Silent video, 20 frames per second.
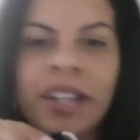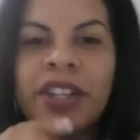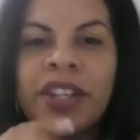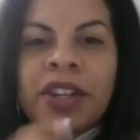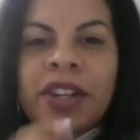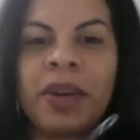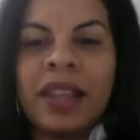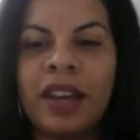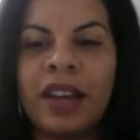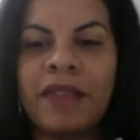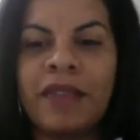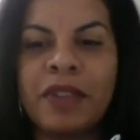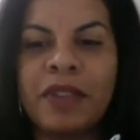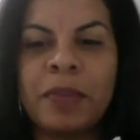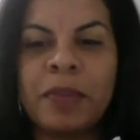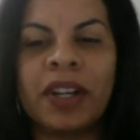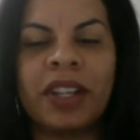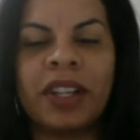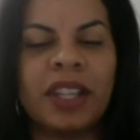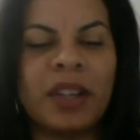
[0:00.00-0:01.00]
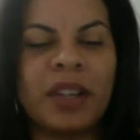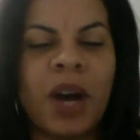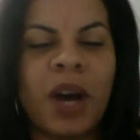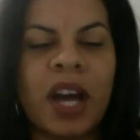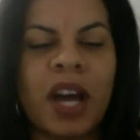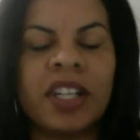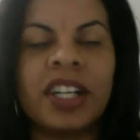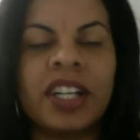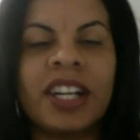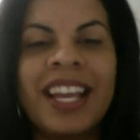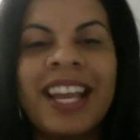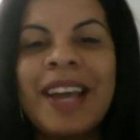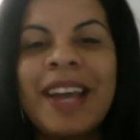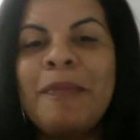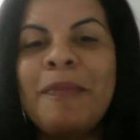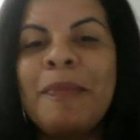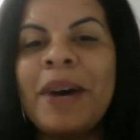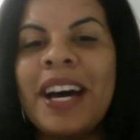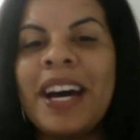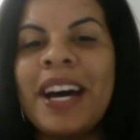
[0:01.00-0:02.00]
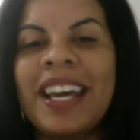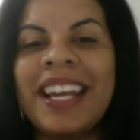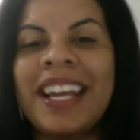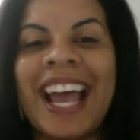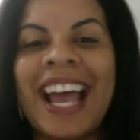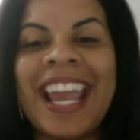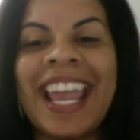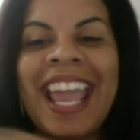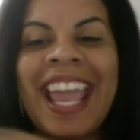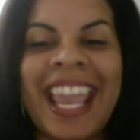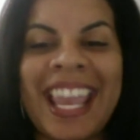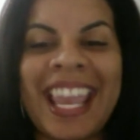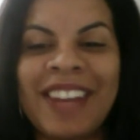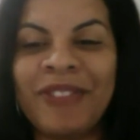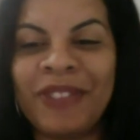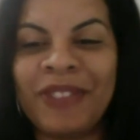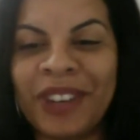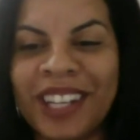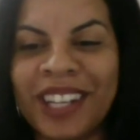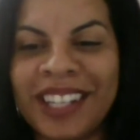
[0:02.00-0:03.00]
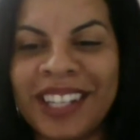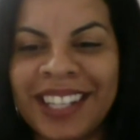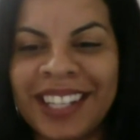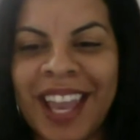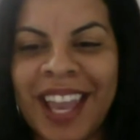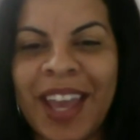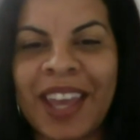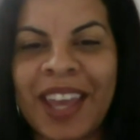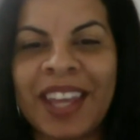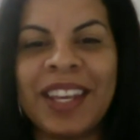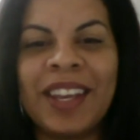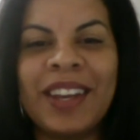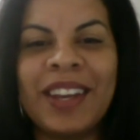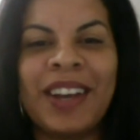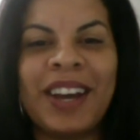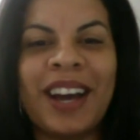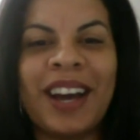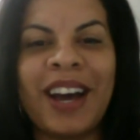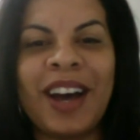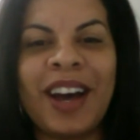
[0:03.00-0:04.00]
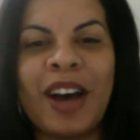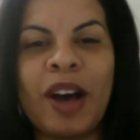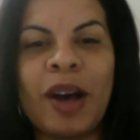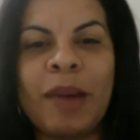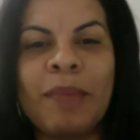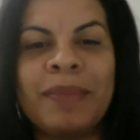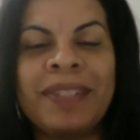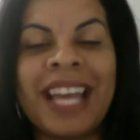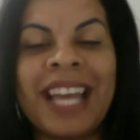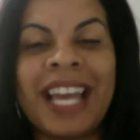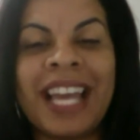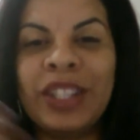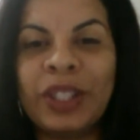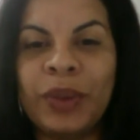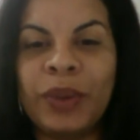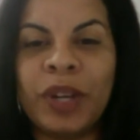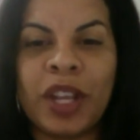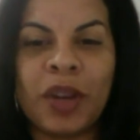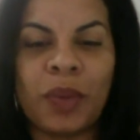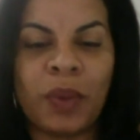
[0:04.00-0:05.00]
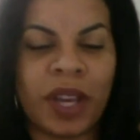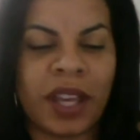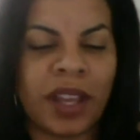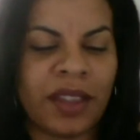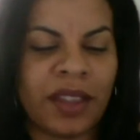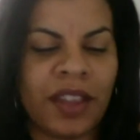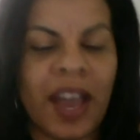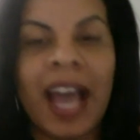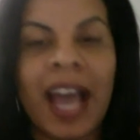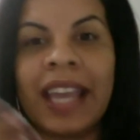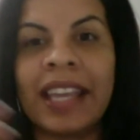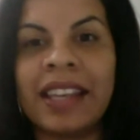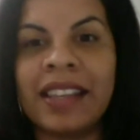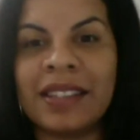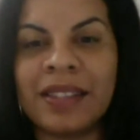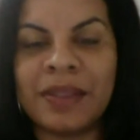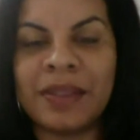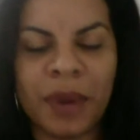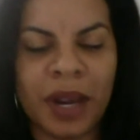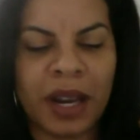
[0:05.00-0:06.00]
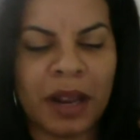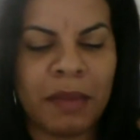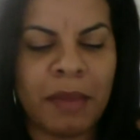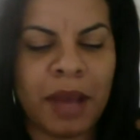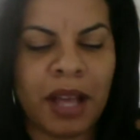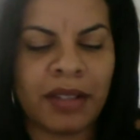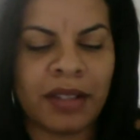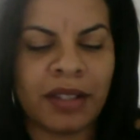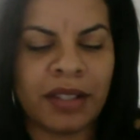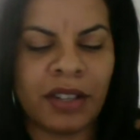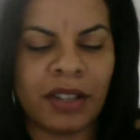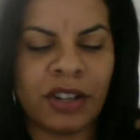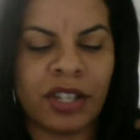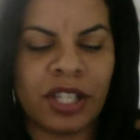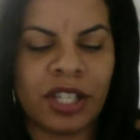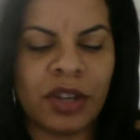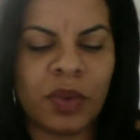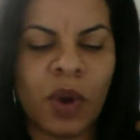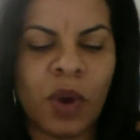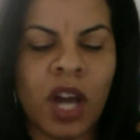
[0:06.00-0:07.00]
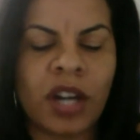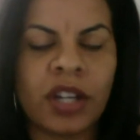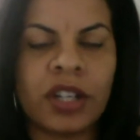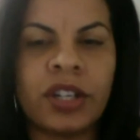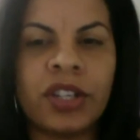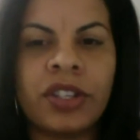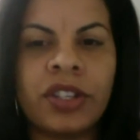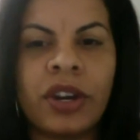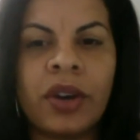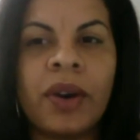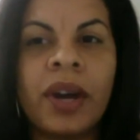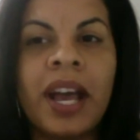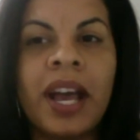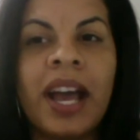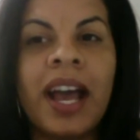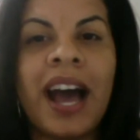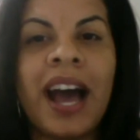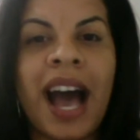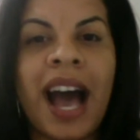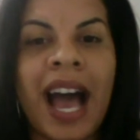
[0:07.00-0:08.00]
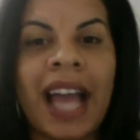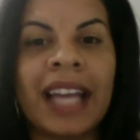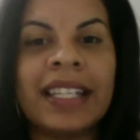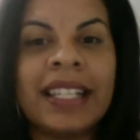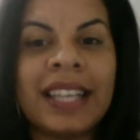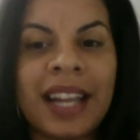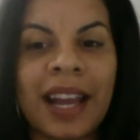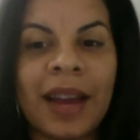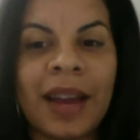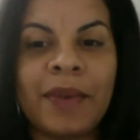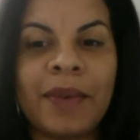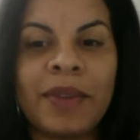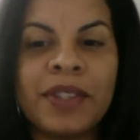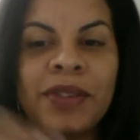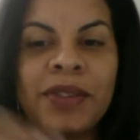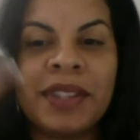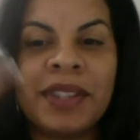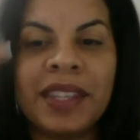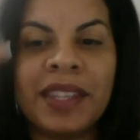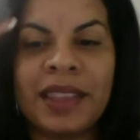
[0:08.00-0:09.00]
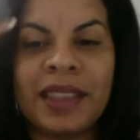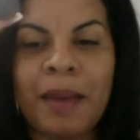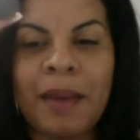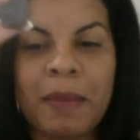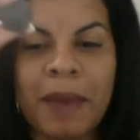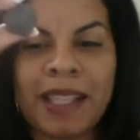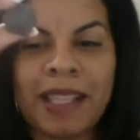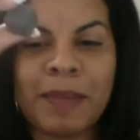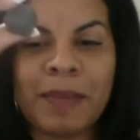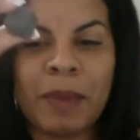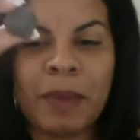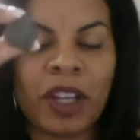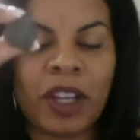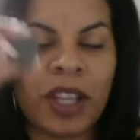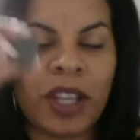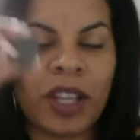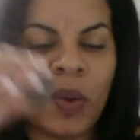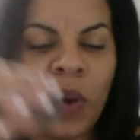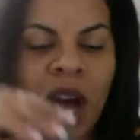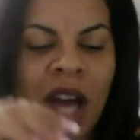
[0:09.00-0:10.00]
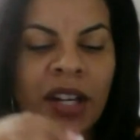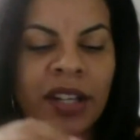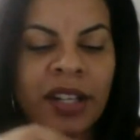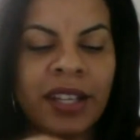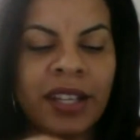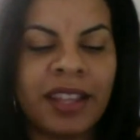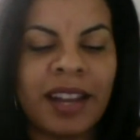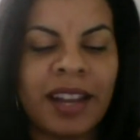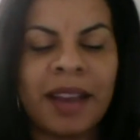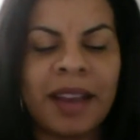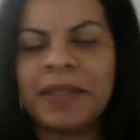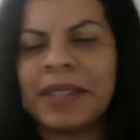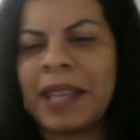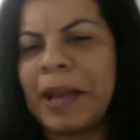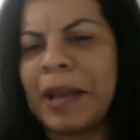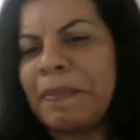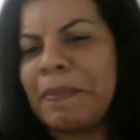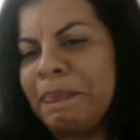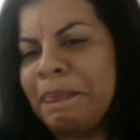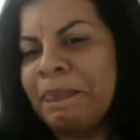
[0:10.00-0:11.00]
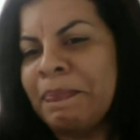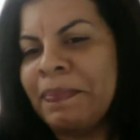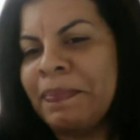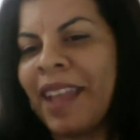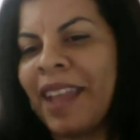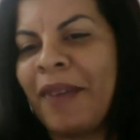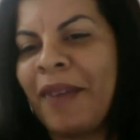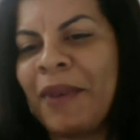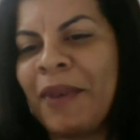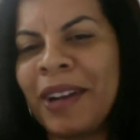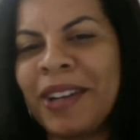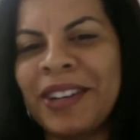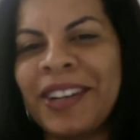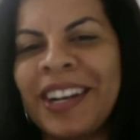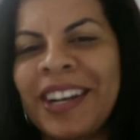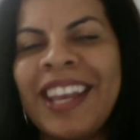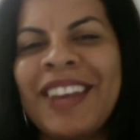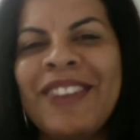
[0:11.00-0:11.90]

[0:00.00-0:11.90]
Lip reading: You know, I love sparkling water, but I hate for it to get diluted with ice when it melts, turns into water. So I did. I was using them in my sparkling water, and then I was like, I wonder